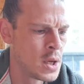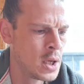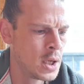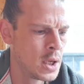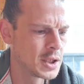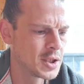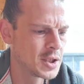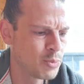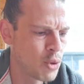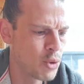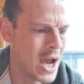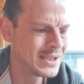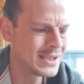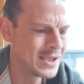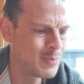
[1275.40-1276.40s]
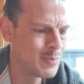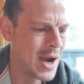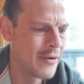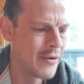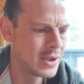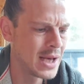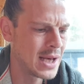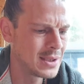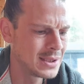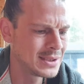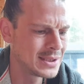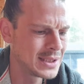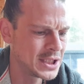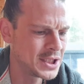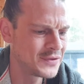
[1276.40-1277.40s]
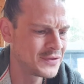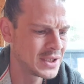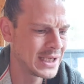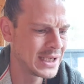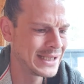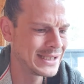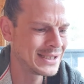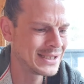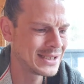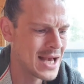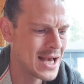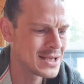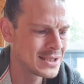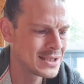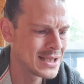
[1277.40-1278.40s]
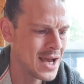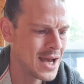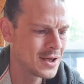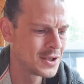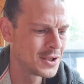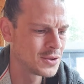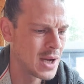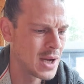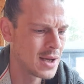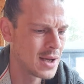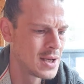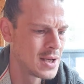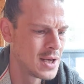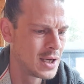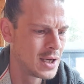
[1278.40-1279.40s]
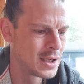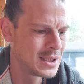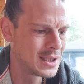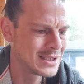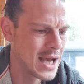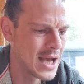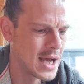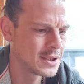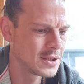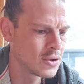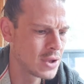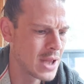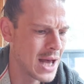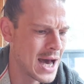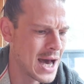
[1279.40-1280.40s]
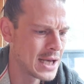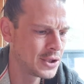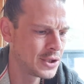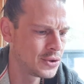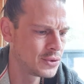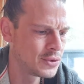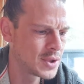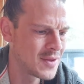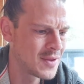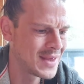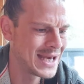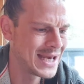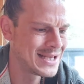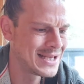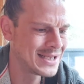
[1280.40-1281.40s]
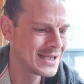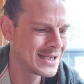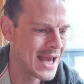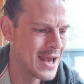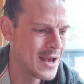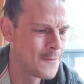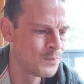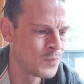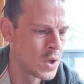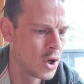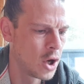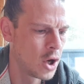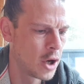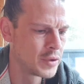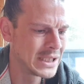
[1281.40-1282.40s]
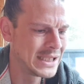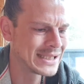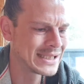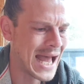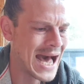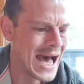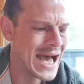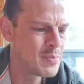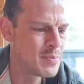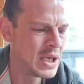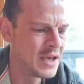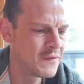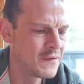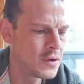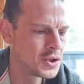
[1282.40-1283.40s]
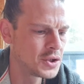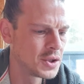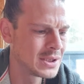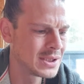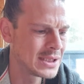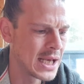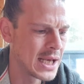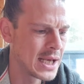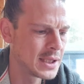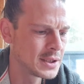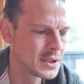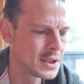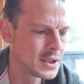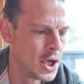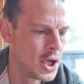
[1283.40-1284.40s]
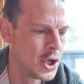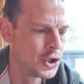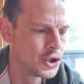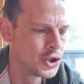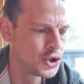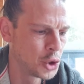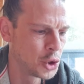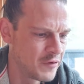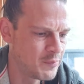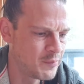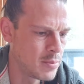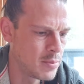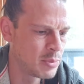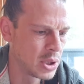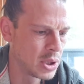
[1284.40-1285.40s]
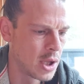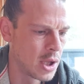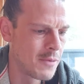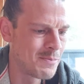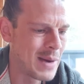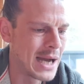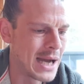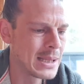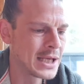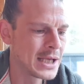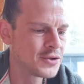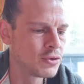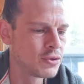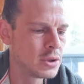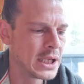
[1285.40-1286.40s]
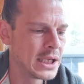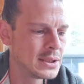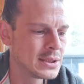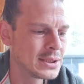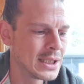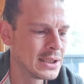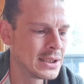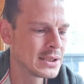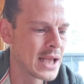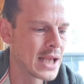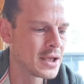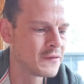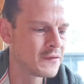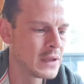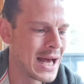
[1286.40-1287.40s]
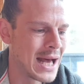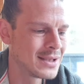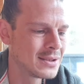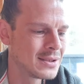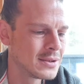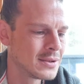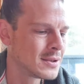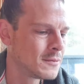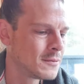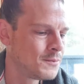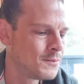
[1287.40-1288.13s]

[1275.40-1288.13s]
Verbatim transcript: A surprising parallel exists for the internet stack as well, and this article argues that the internet, or at least IP version 6, should have been built on bilateral links instead of LANs.